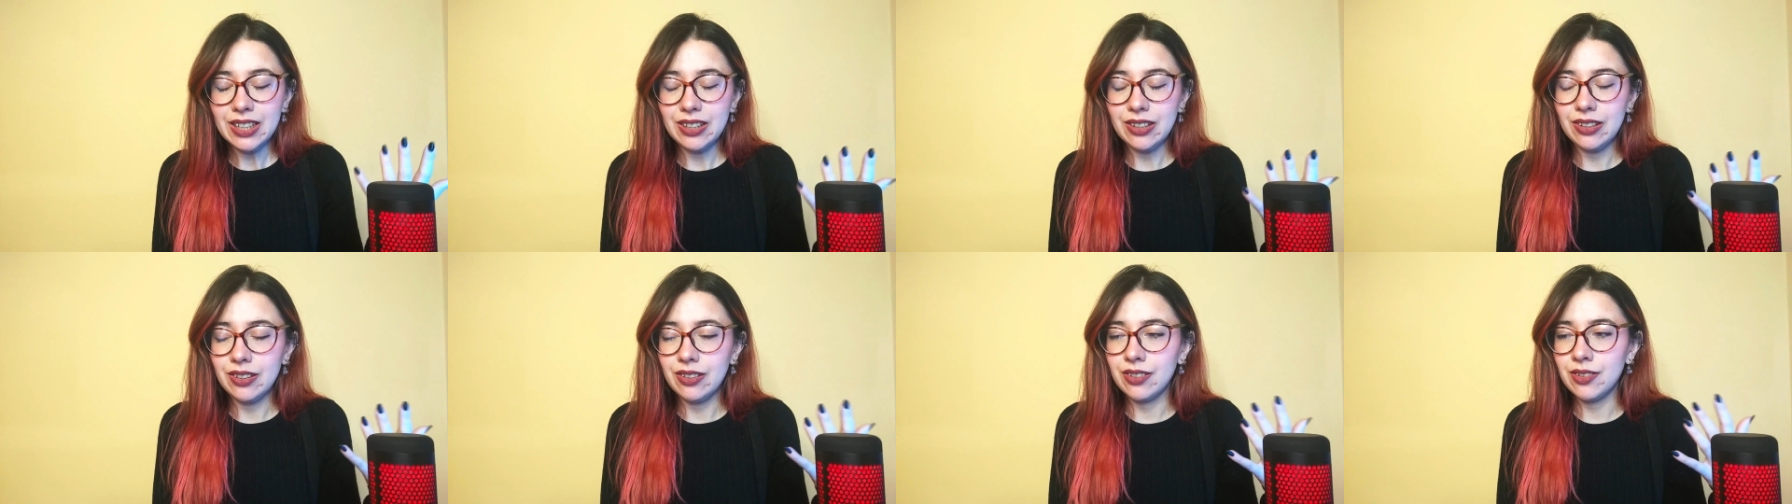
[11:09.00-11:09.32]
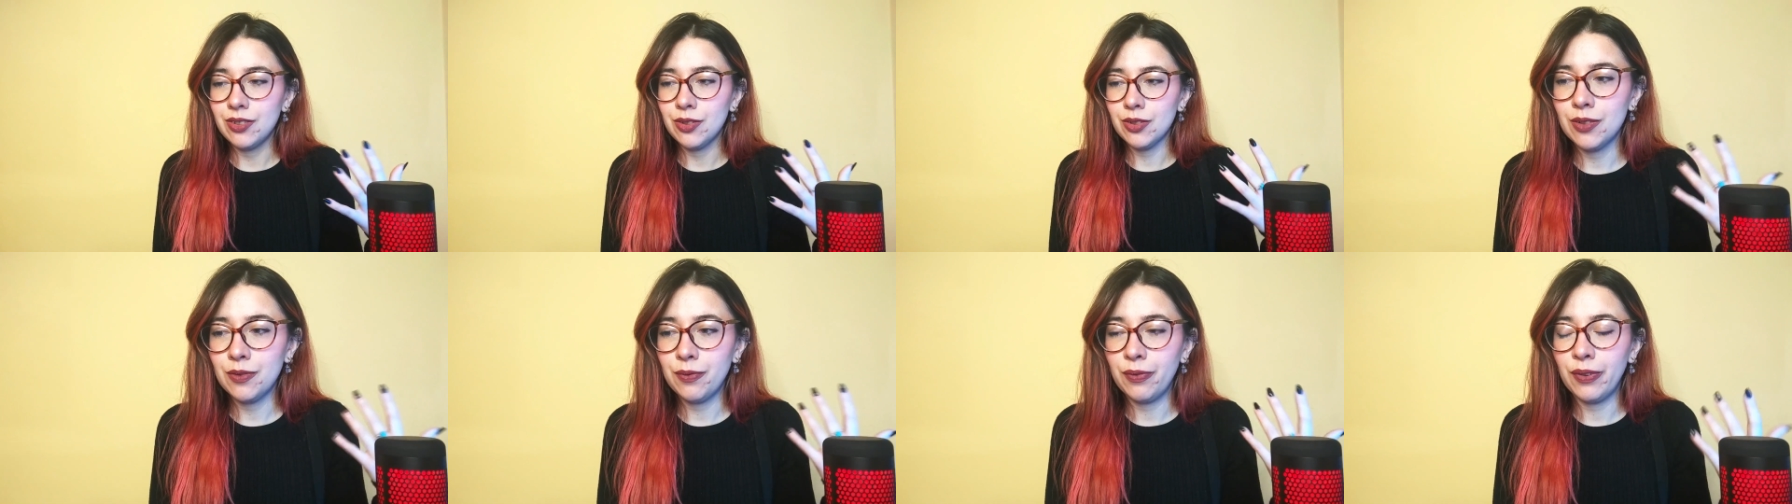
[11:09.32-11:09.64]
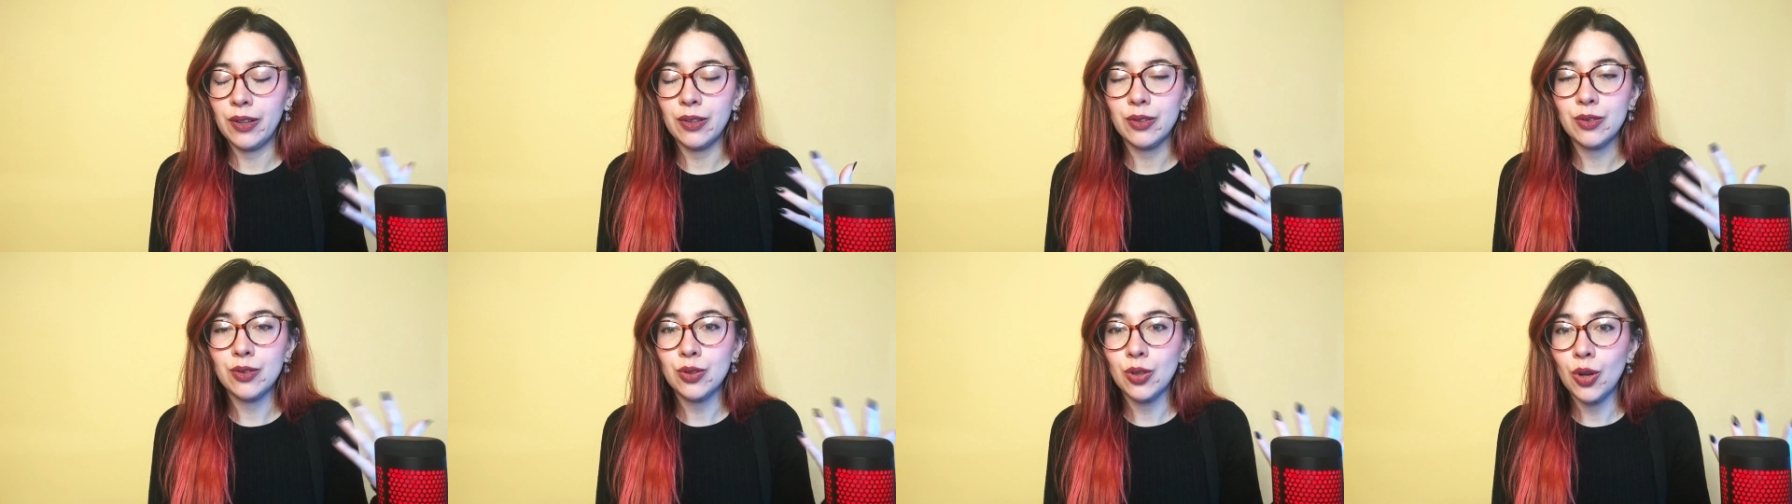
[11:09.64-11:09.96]
you just
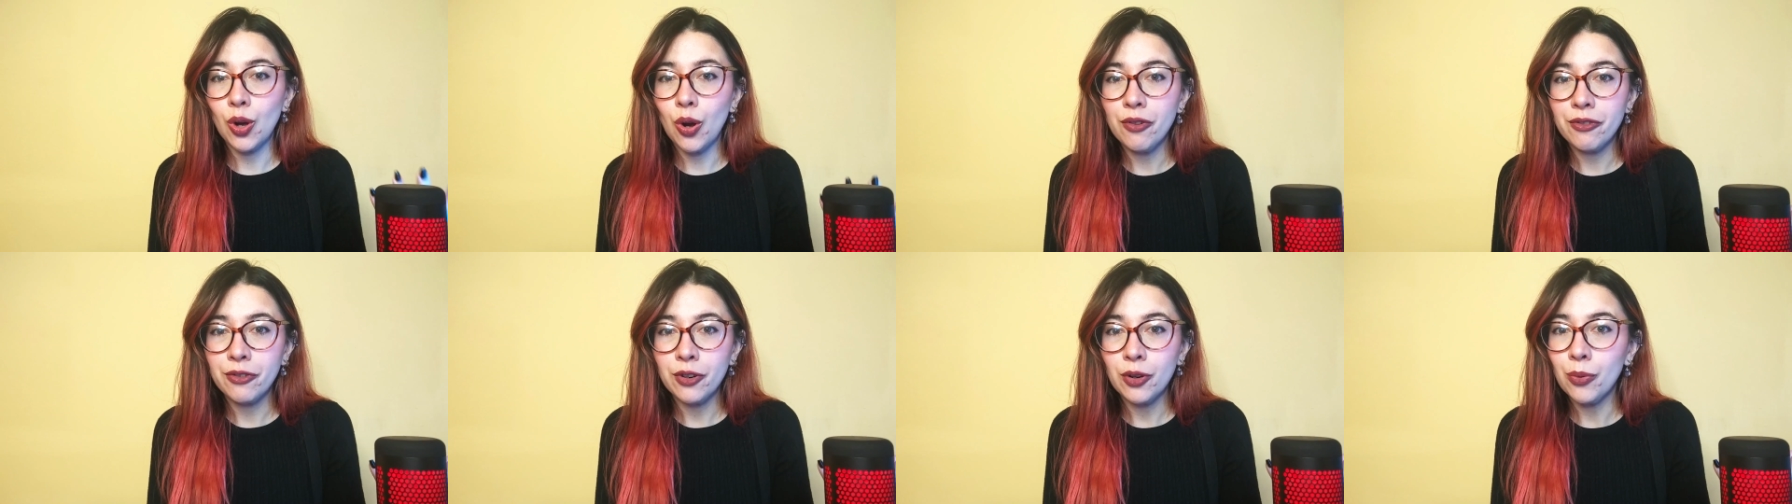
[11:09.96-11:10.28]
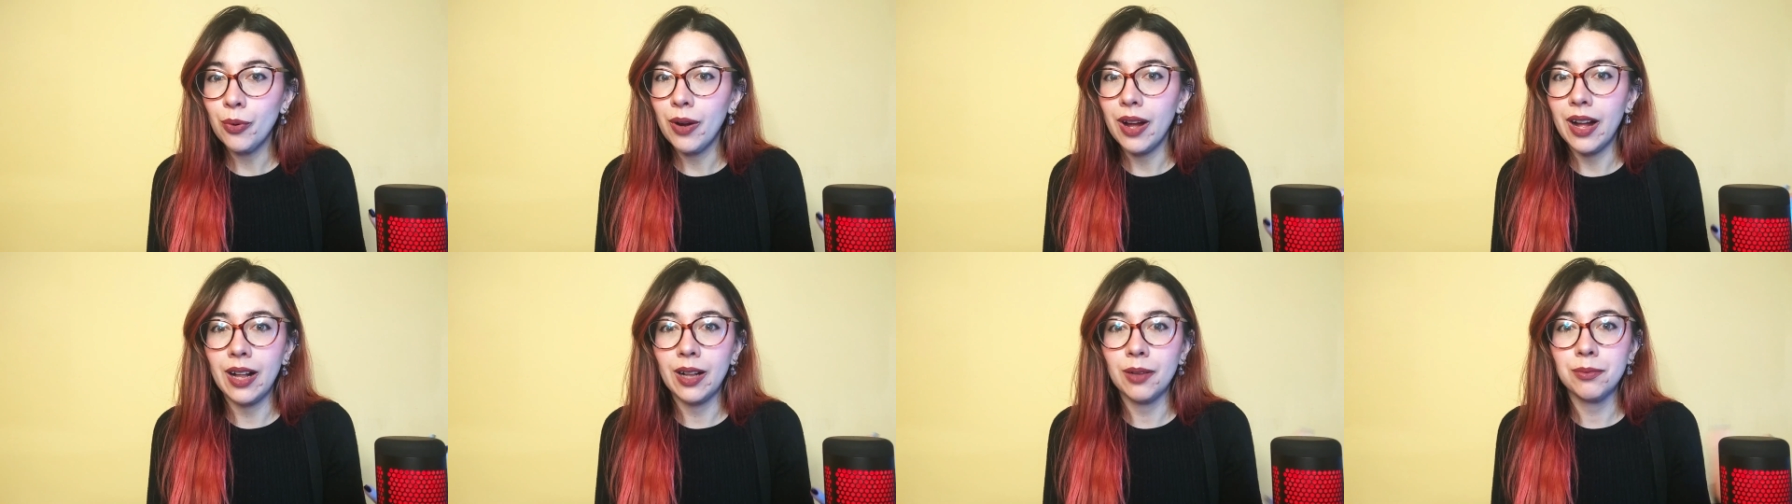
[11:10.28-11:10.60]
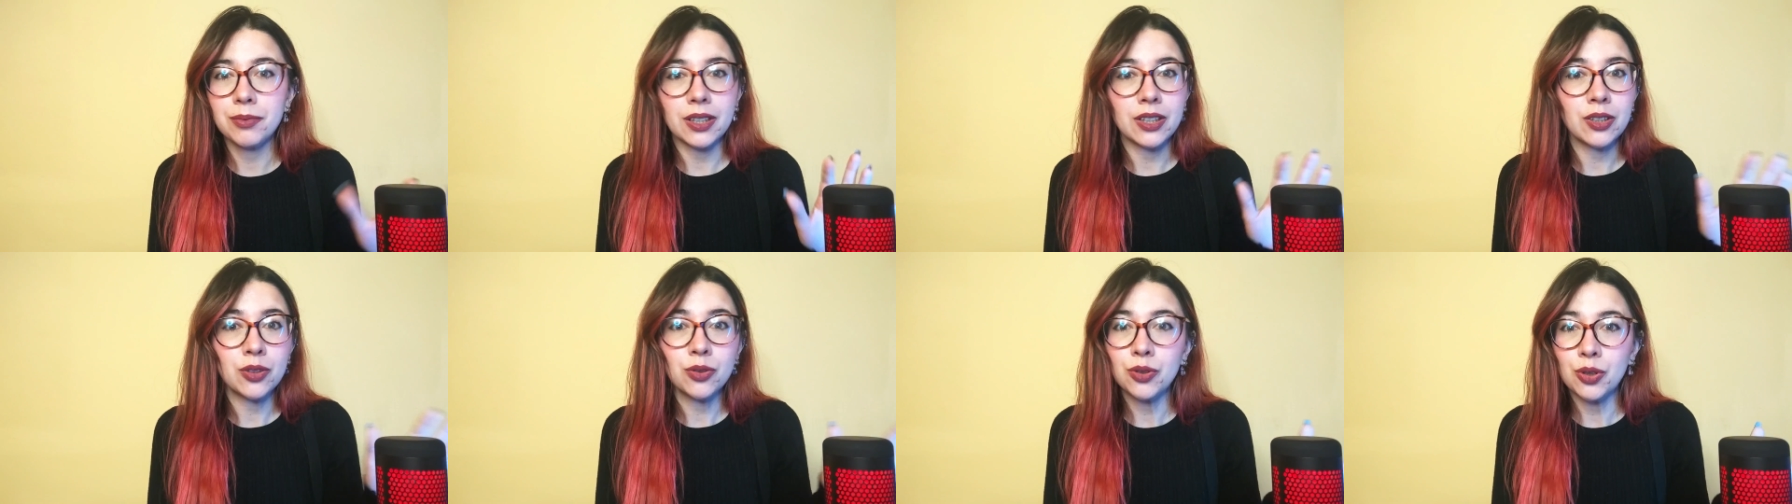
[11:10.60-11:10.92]
feel so
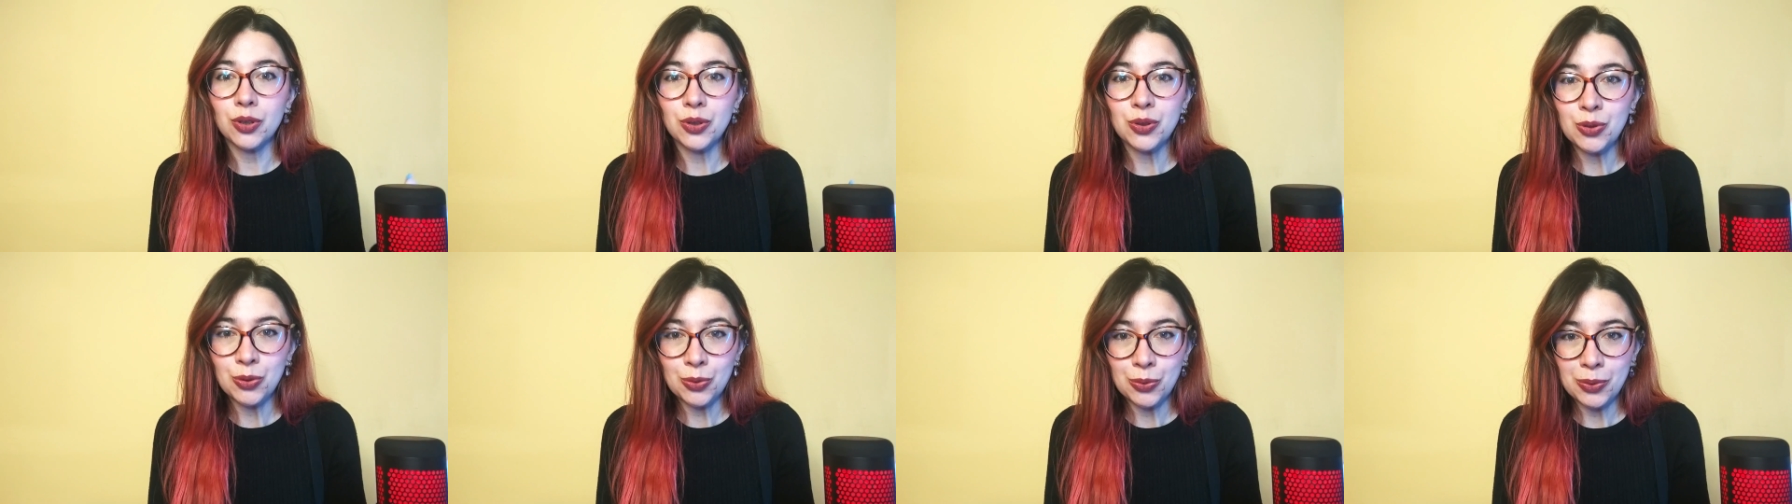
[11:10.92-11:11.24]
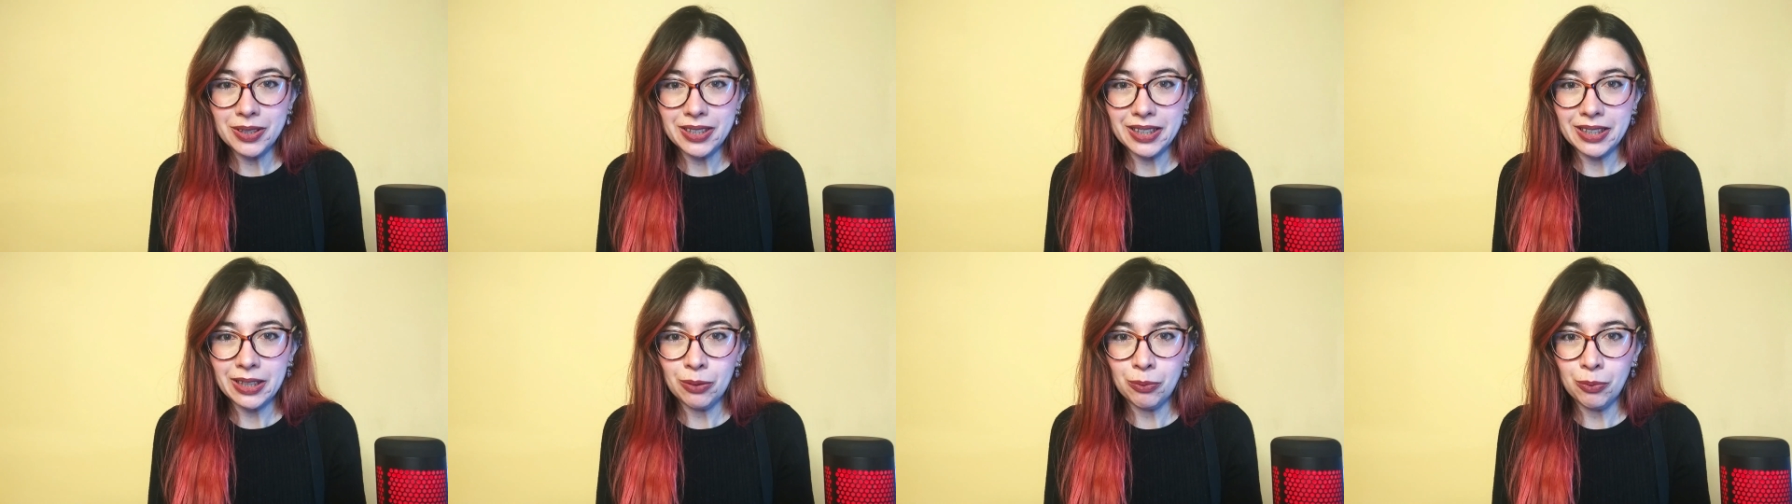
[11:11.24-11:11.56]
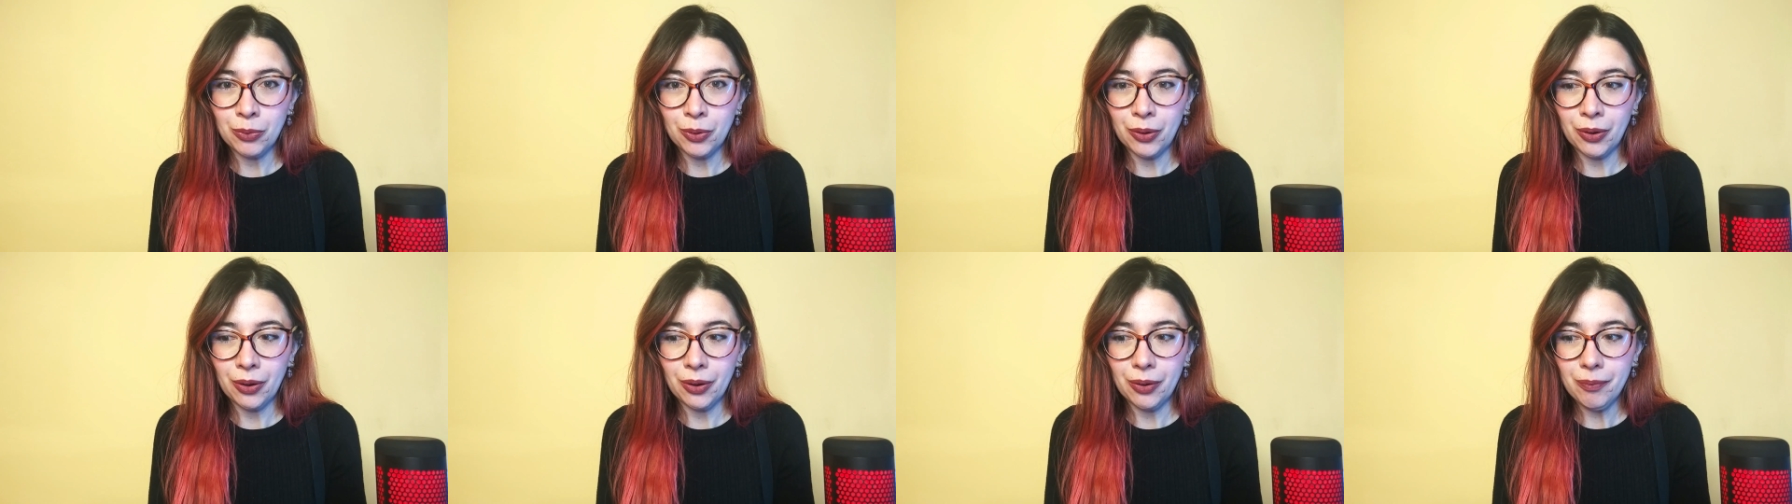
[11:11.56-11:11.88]
overwhelmed and you don't do it
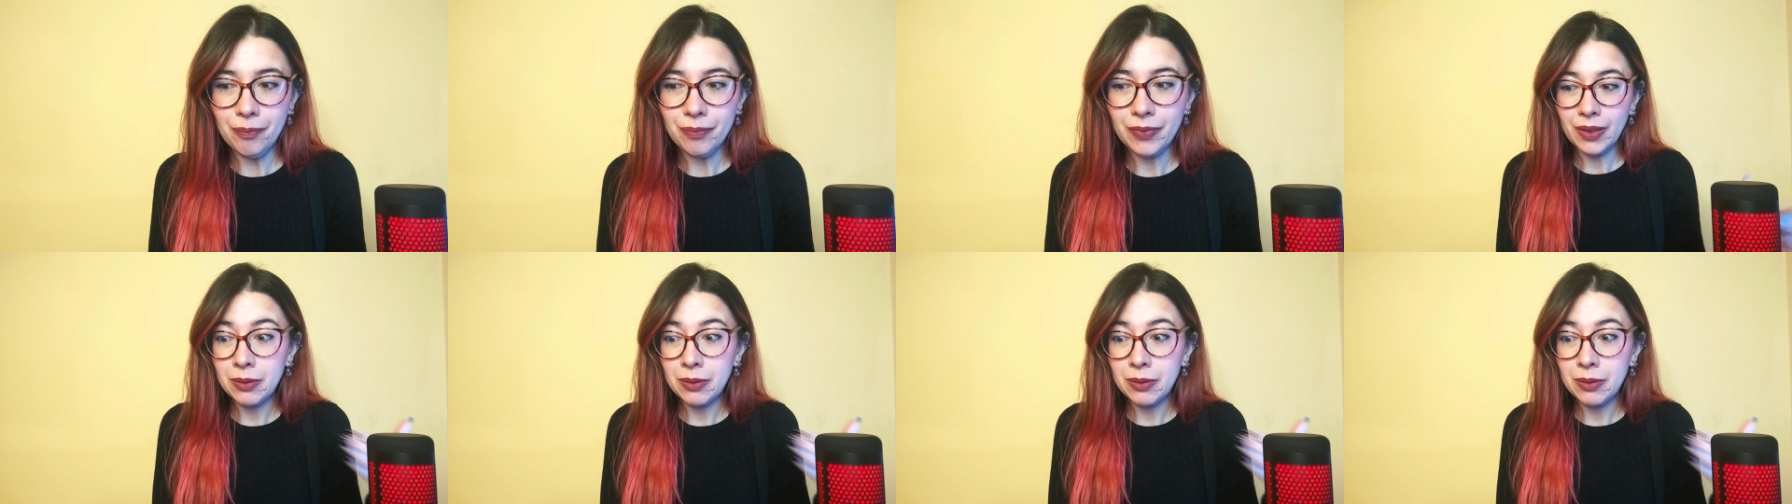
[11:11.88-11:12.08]
anymore.